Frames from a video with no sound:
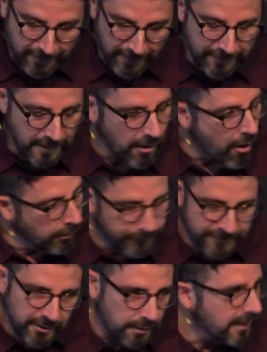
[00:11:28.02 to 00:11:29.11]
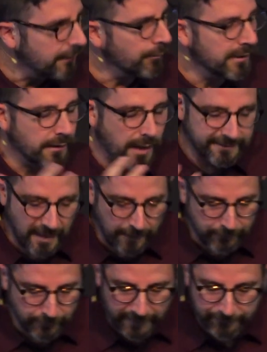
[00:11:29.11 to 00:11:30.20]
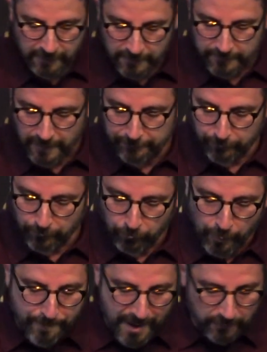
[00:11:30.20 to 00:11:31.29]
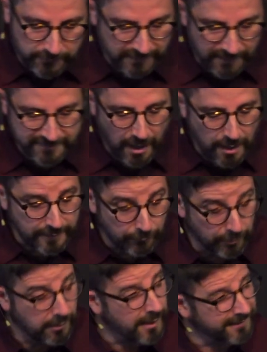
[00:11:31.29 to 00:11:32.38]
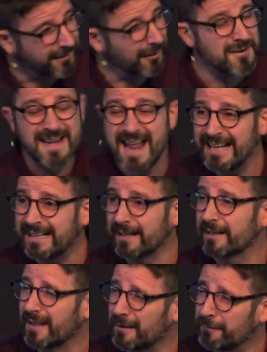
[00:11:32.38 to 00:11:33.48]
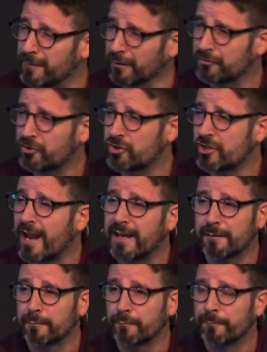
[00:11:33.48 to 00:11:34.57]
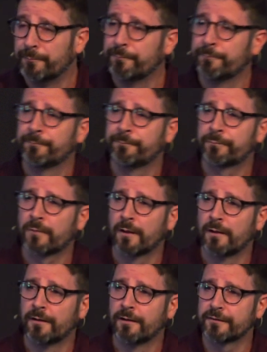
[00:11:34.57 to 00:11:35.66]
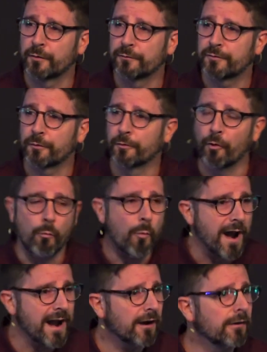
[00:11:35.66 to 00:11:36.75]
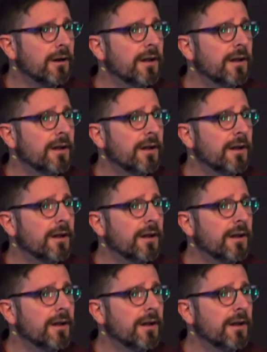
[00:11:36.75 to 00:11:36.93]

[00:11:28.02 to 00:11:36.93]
And then all of a sudden, they realize after they've, they've rebelled against God, they realize they're naked and they feel shame. So, so they're aware